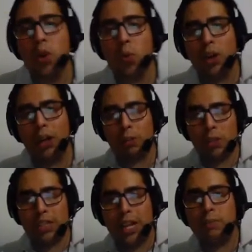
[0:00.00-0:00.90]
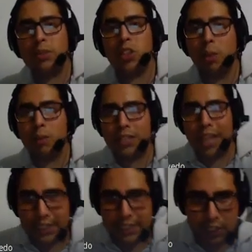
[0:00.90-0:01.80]
one more time
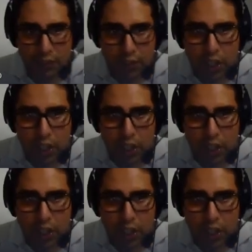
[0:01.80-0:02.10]
subjective